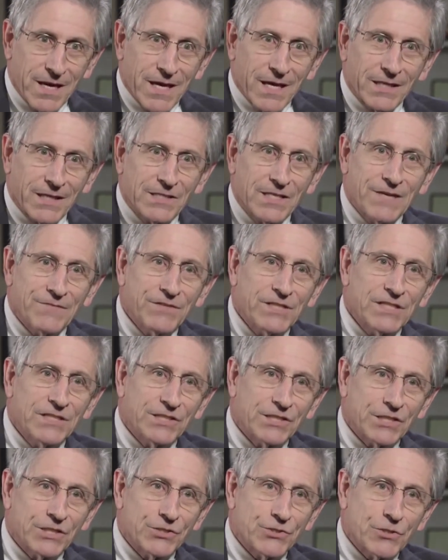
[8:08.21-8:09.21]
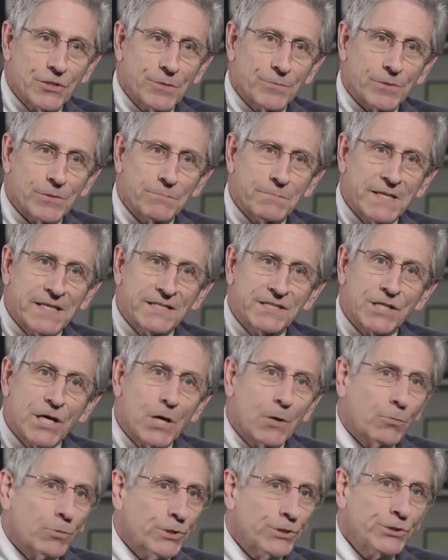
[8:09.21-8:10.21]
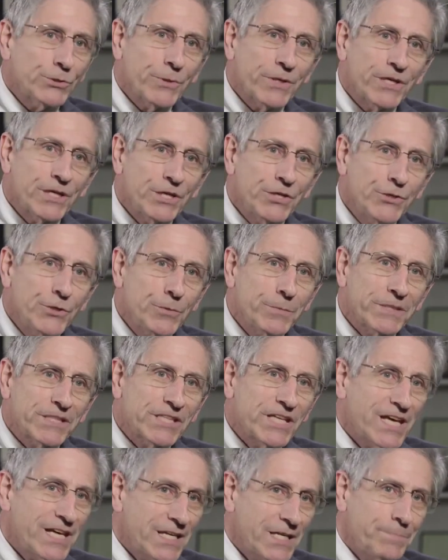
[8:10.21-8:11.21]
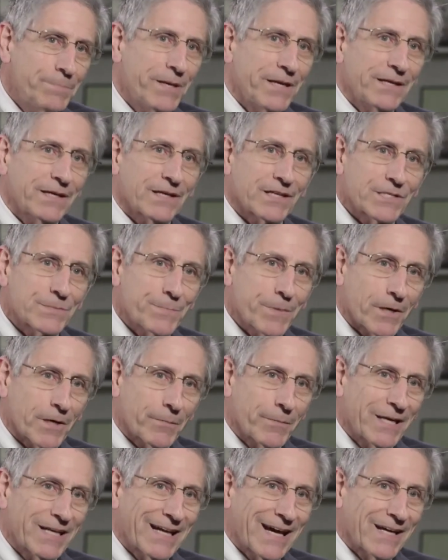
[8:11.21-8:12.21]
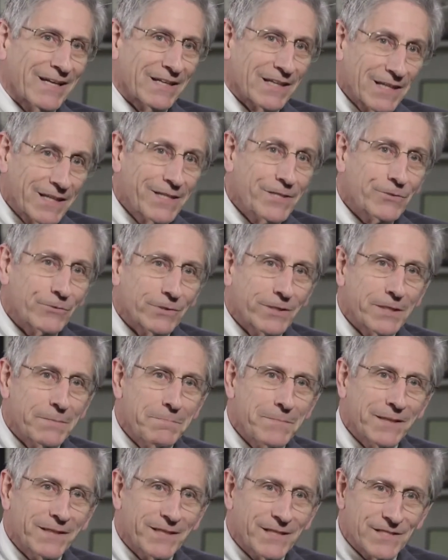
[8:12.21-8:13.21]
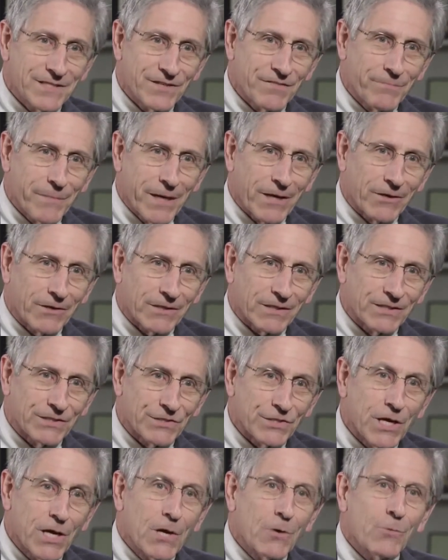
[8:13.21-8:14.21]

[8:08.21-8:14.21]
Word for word: and giving it to consumer means we're doing a human guinea pig experiment on literally millions of Americans